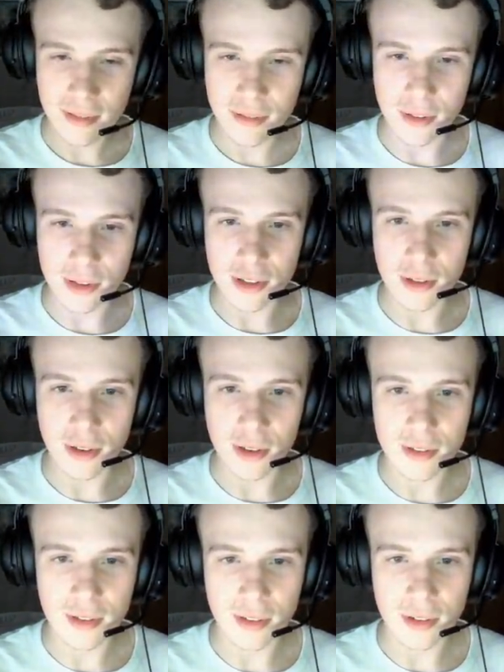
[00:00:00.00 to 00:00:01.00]
for you
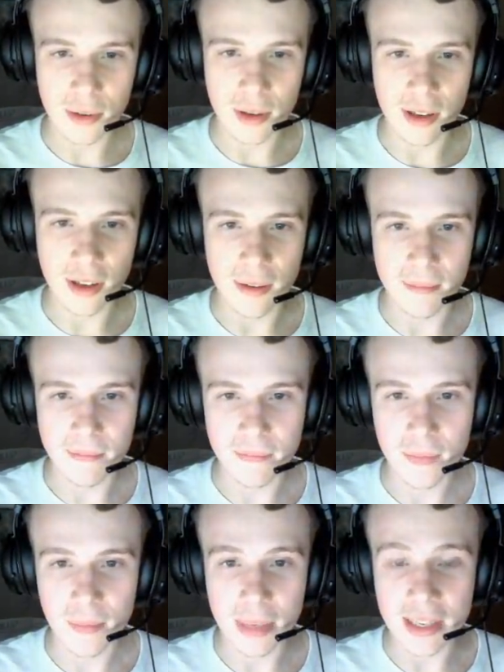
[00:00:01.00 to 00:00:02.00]
lot
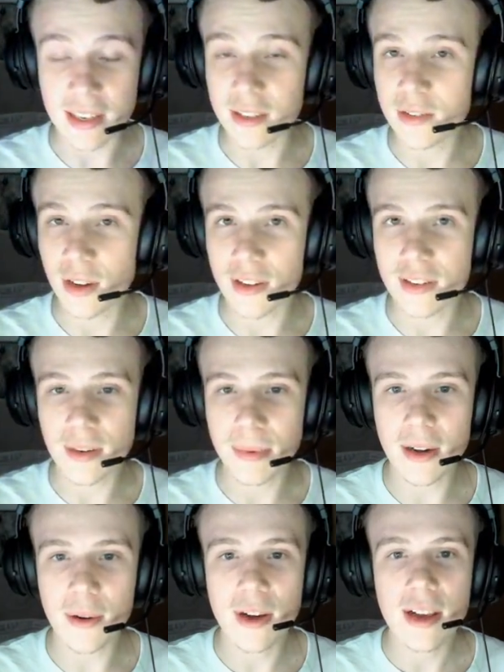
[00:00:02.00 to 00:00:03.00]
to be excited
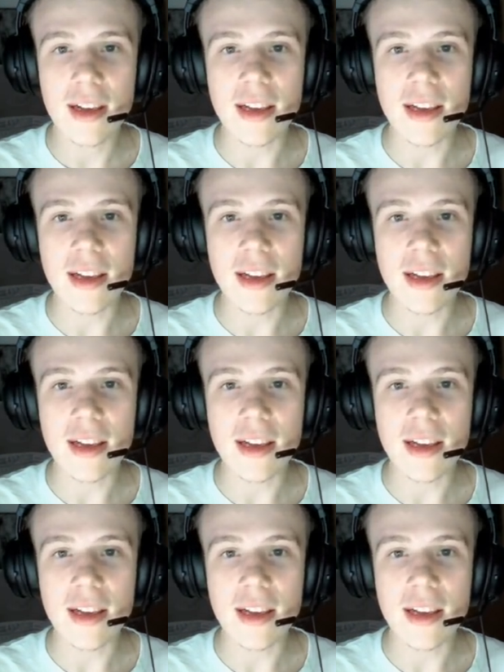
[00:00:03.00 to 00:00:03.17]
about